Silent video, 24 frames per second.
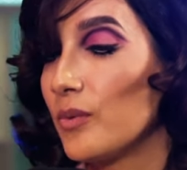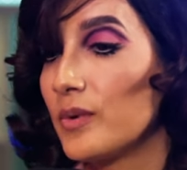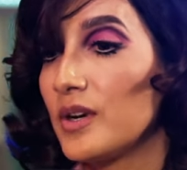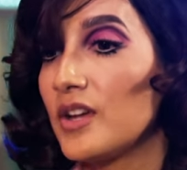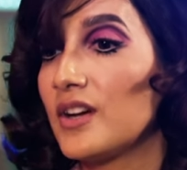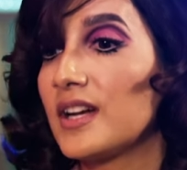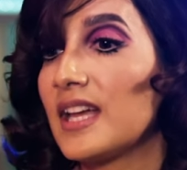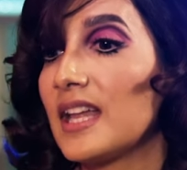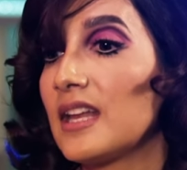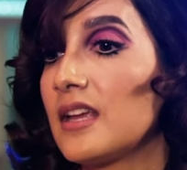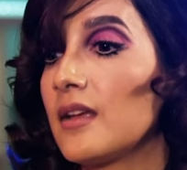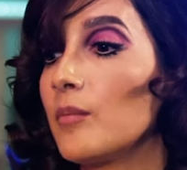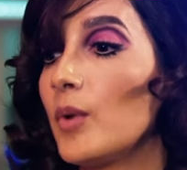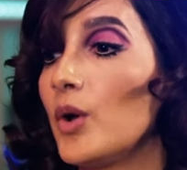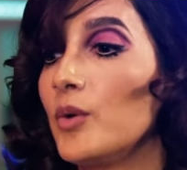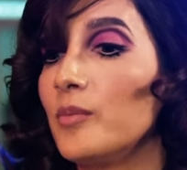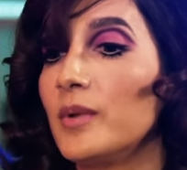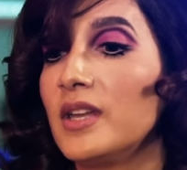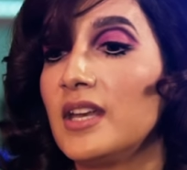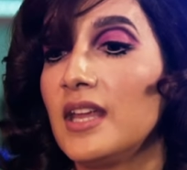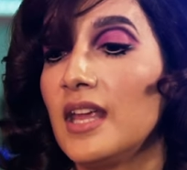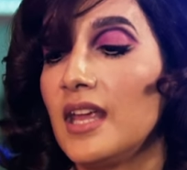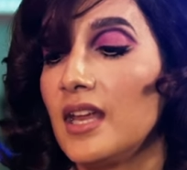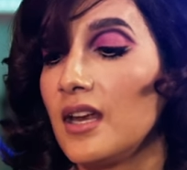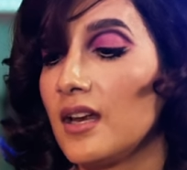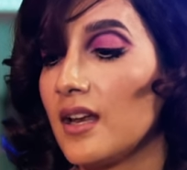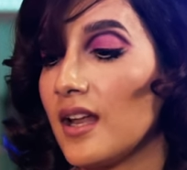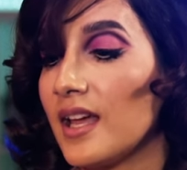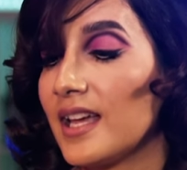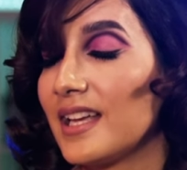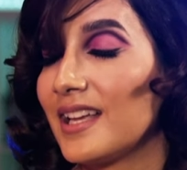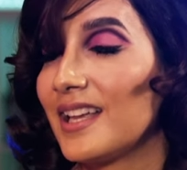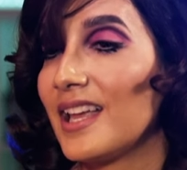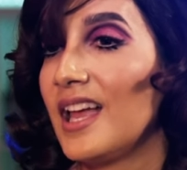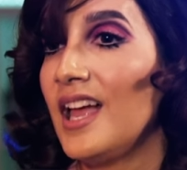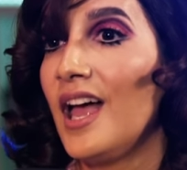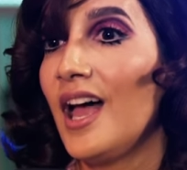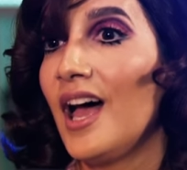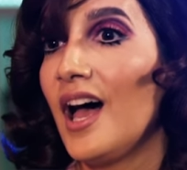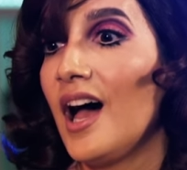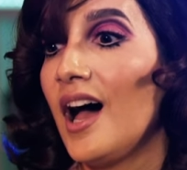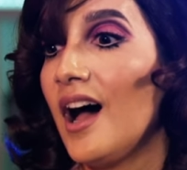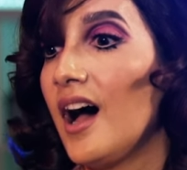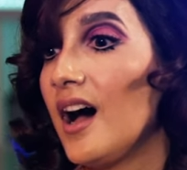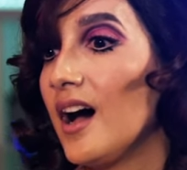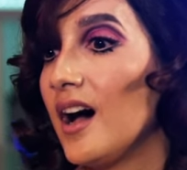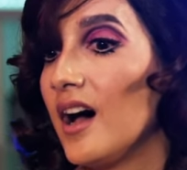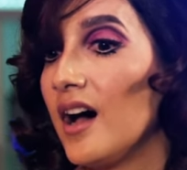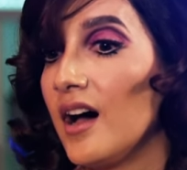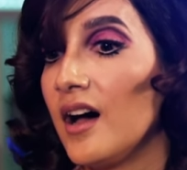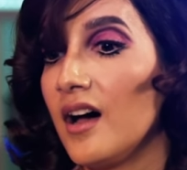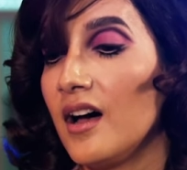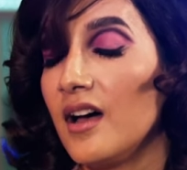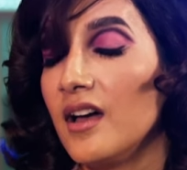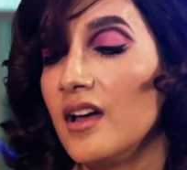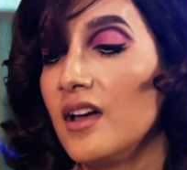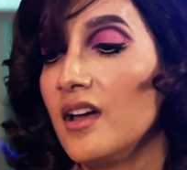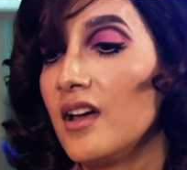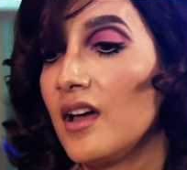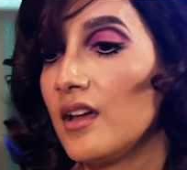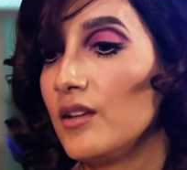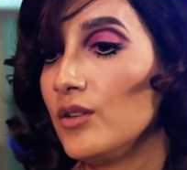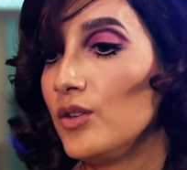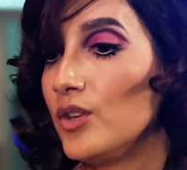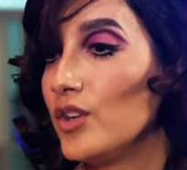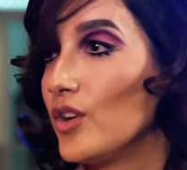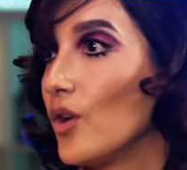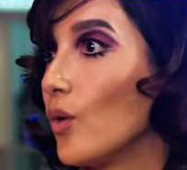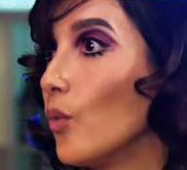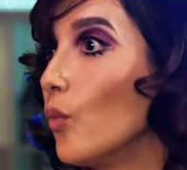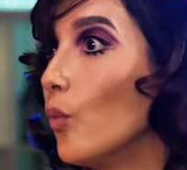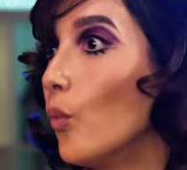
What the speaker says: We're not getting a moment in like, you know,